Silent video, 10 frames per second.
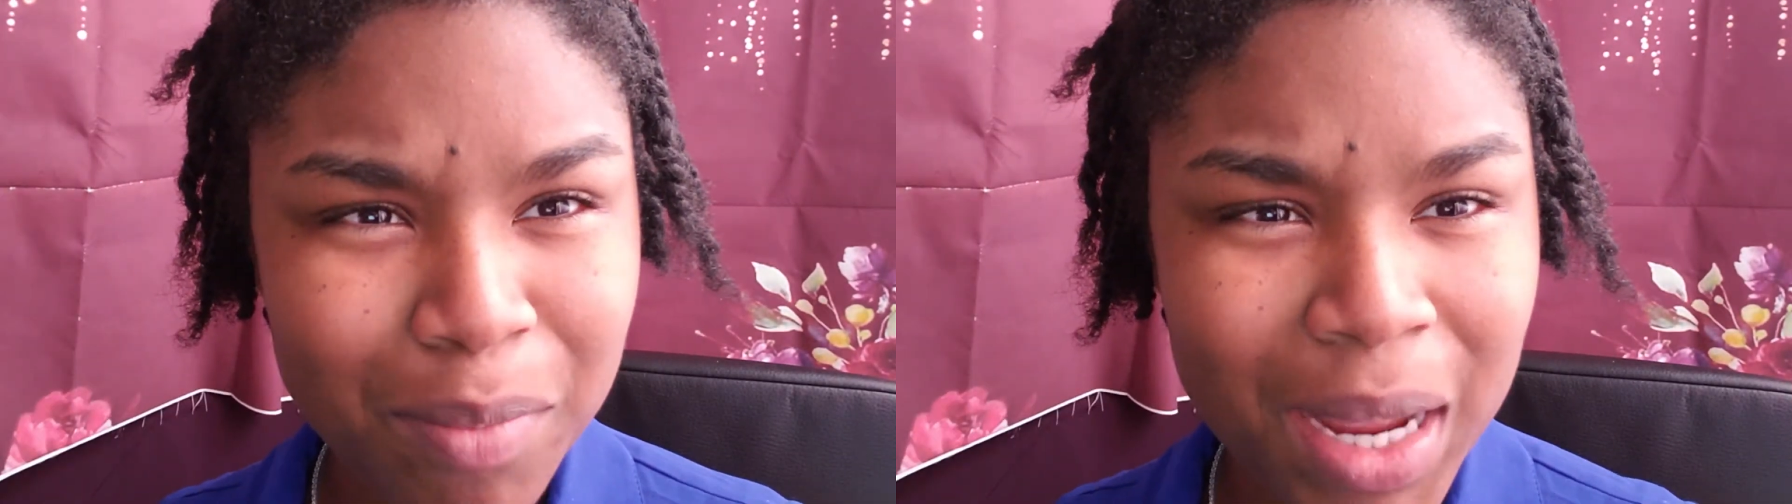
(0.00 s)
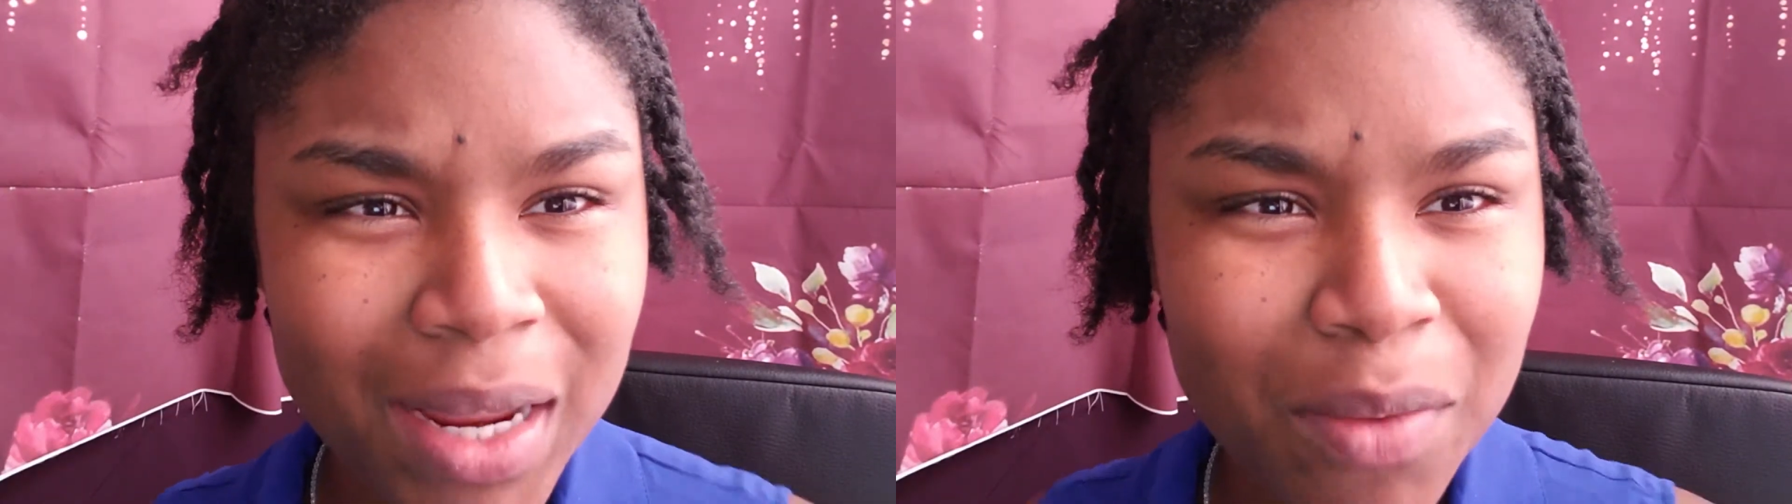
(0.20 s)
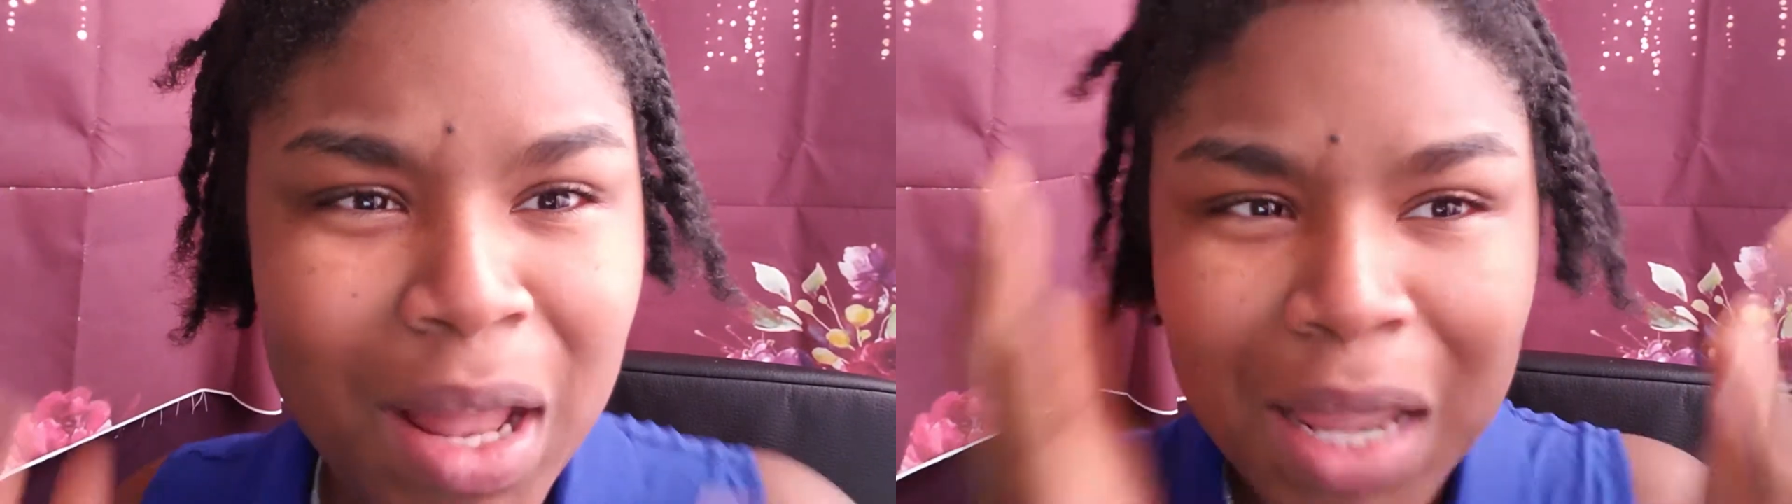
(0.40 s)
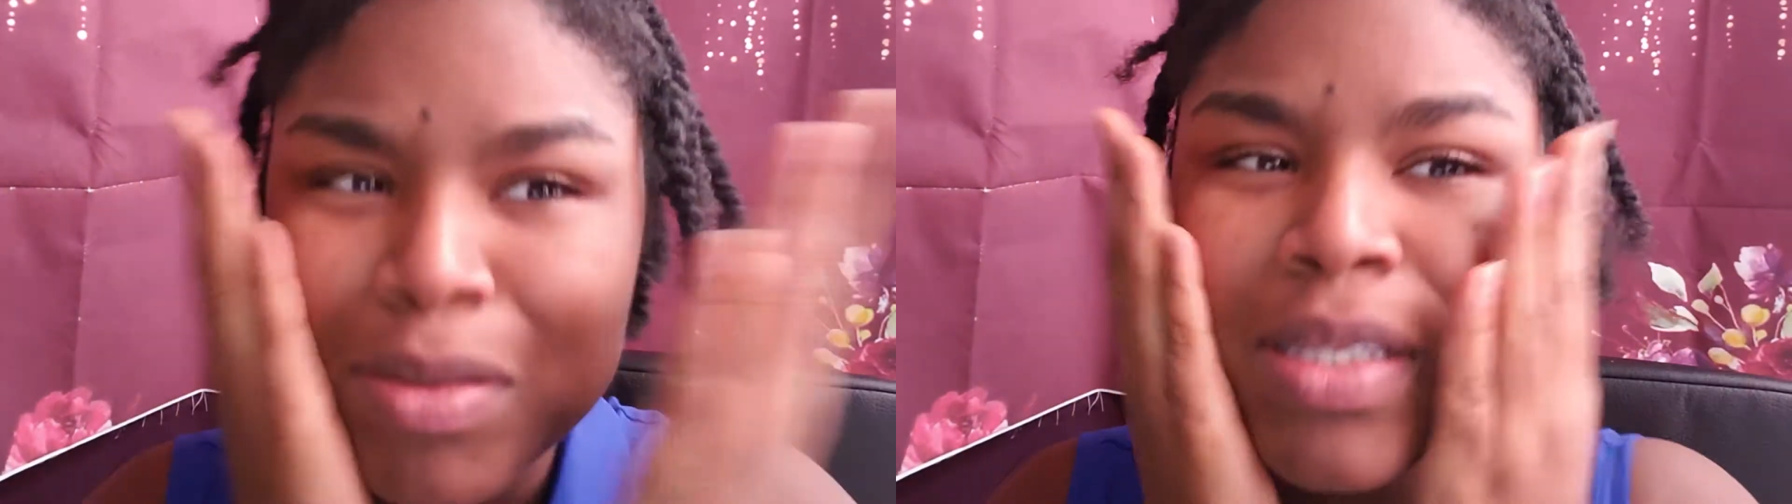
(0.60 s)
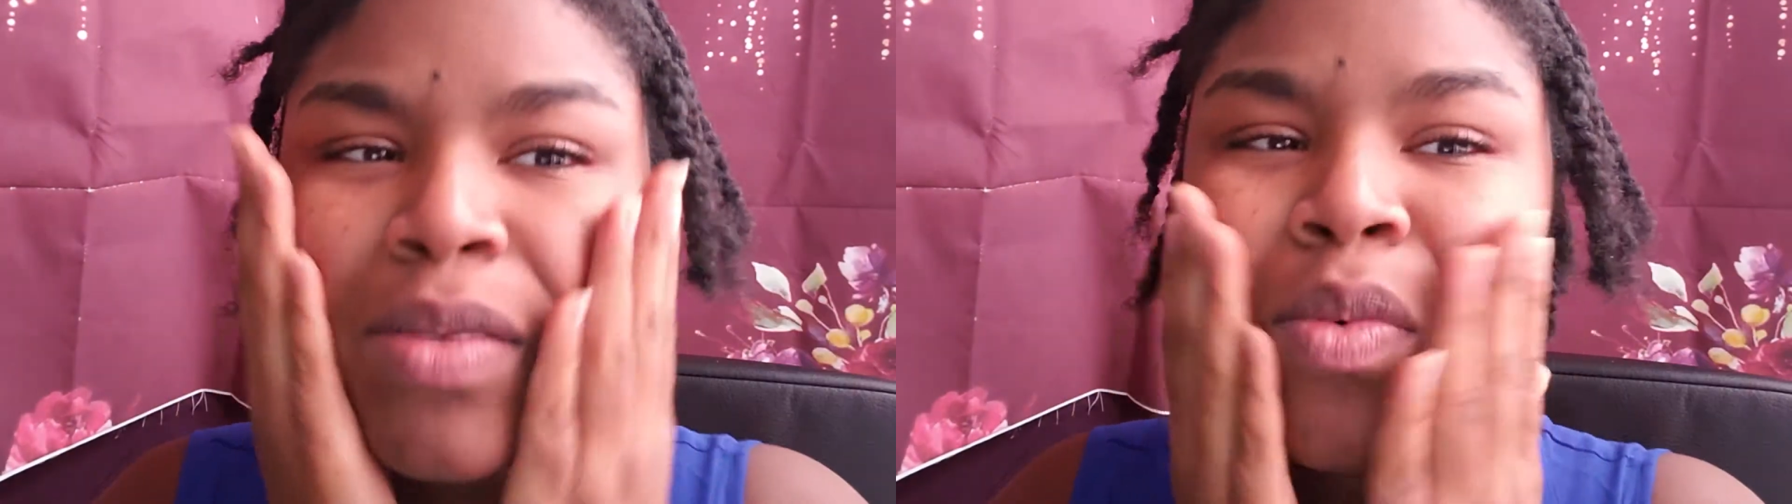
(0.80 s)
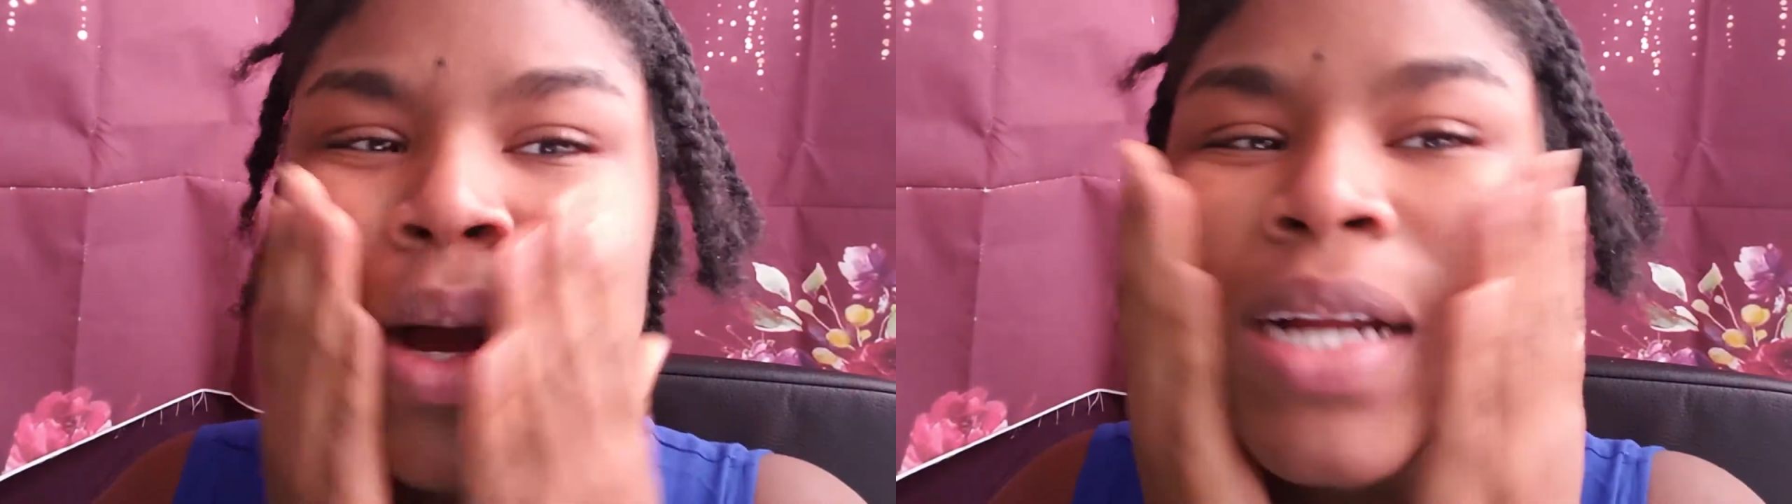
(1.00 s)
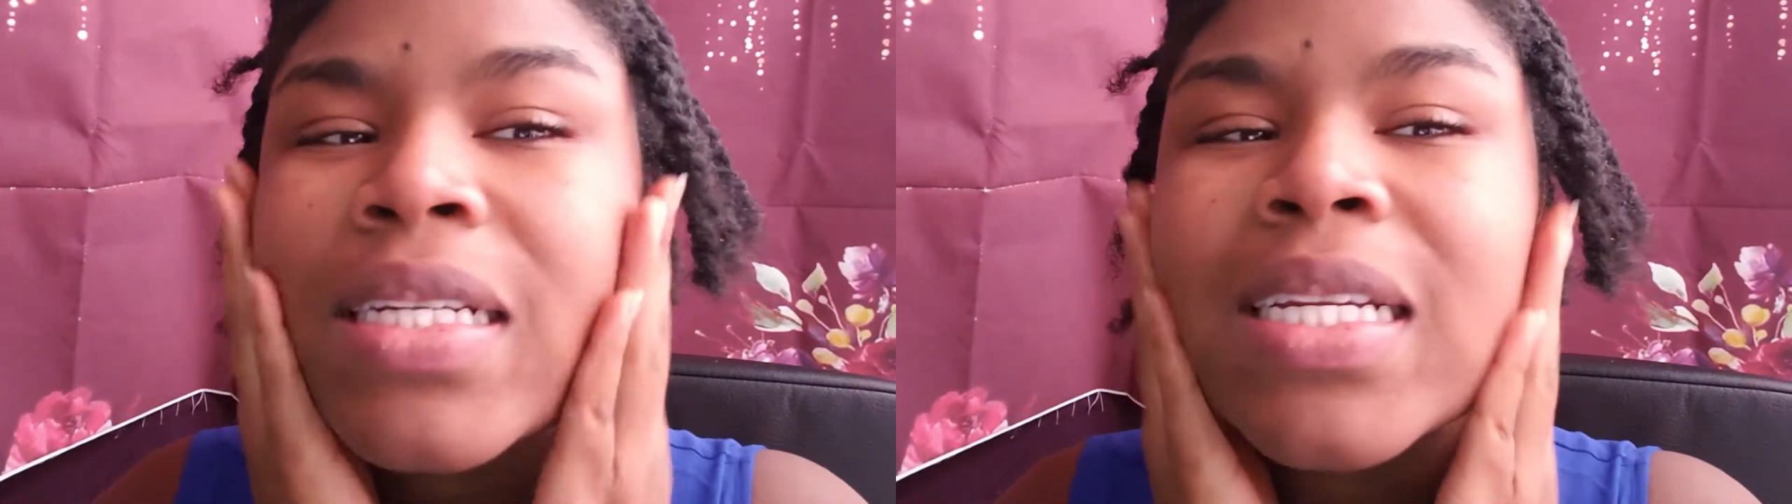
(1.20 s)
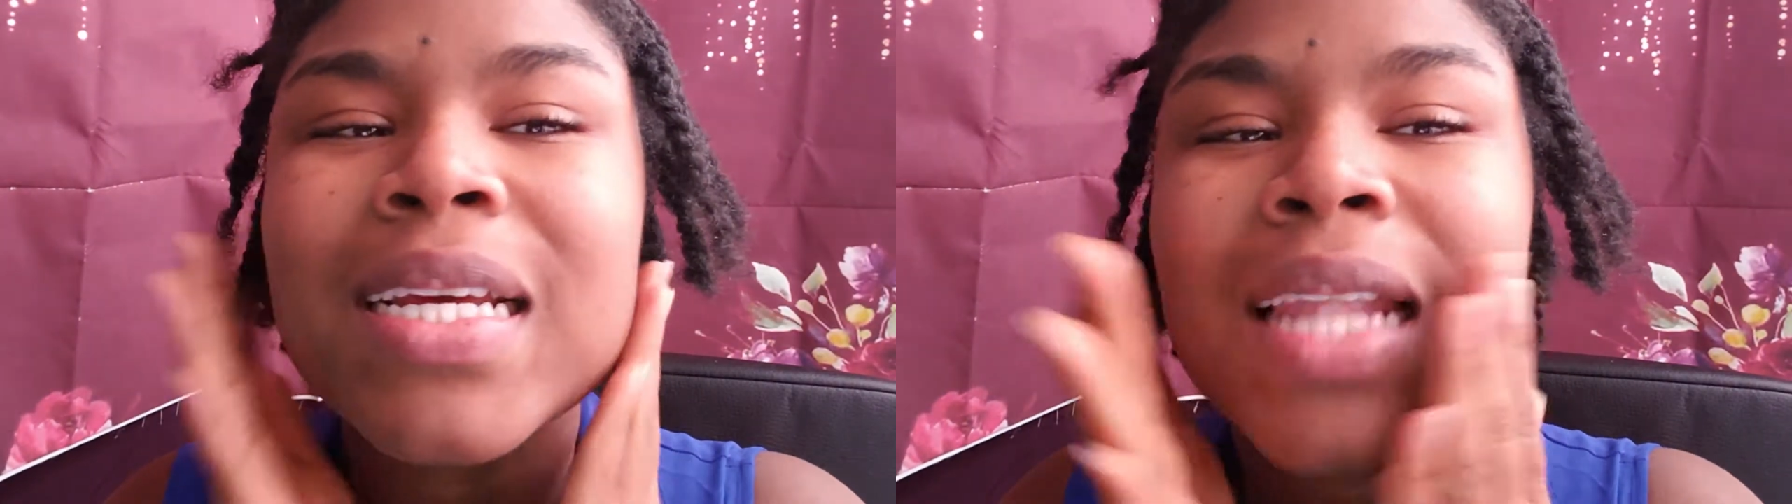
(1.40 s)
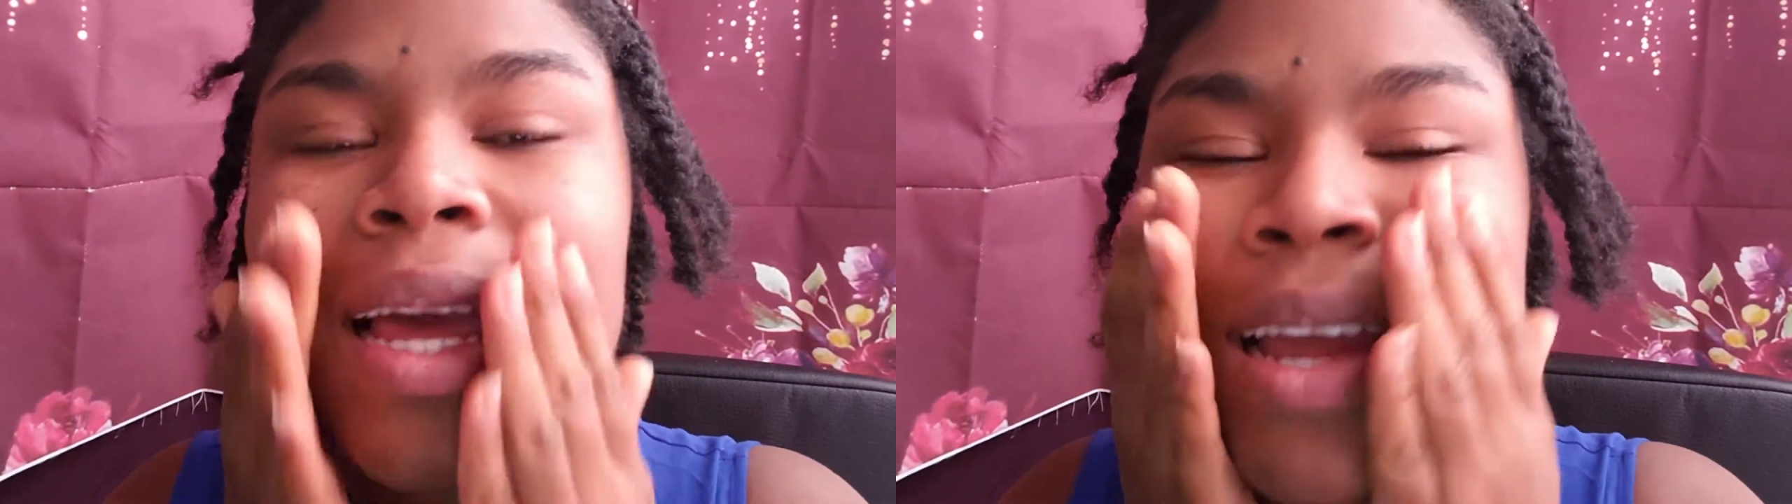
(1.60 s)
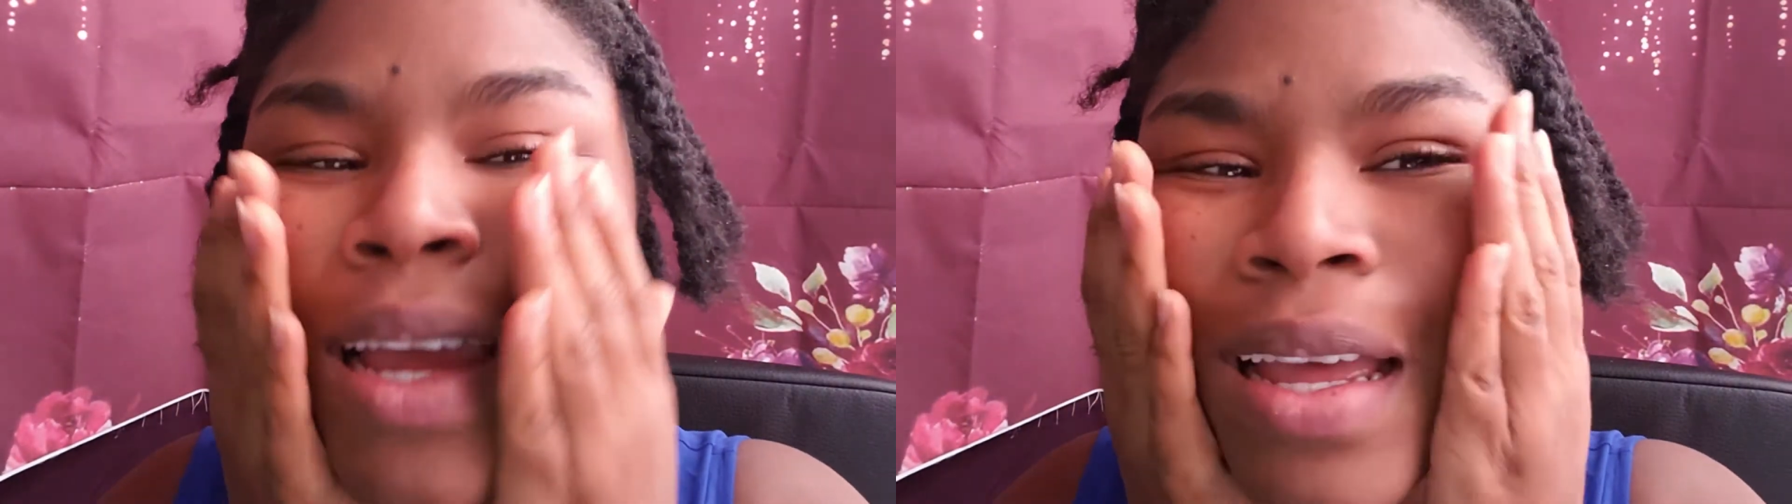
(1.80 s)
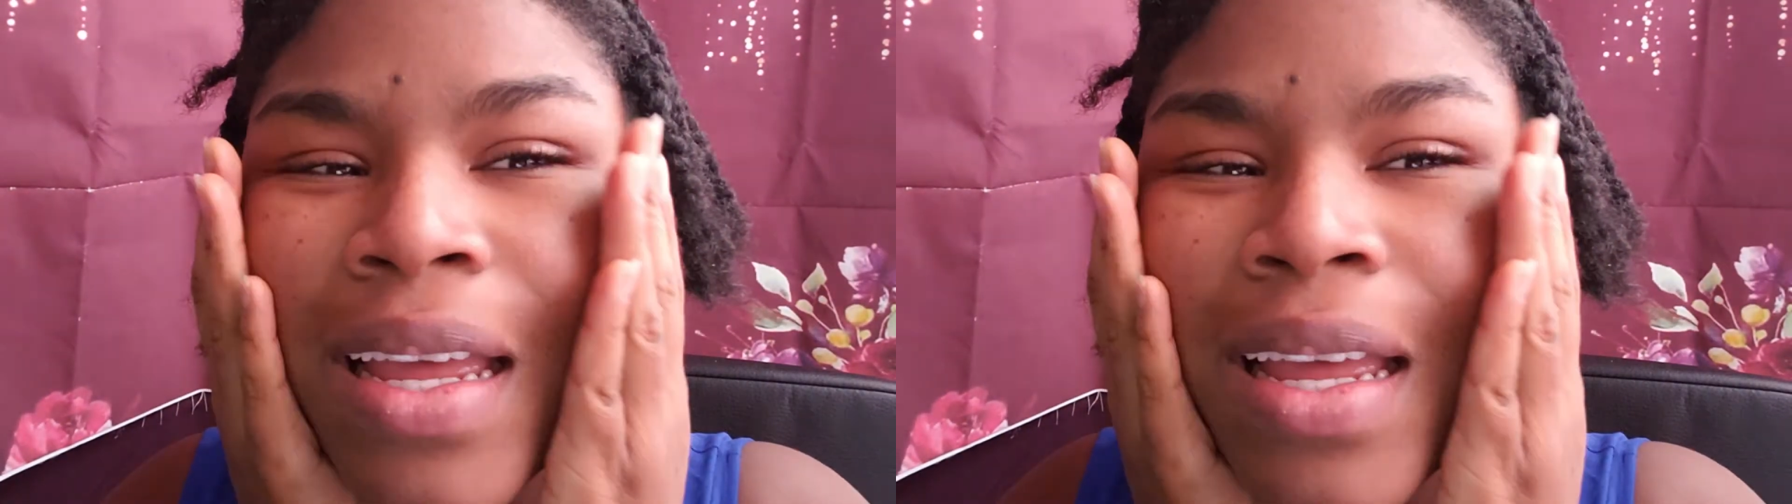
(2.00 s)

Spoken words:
while I was washing, like,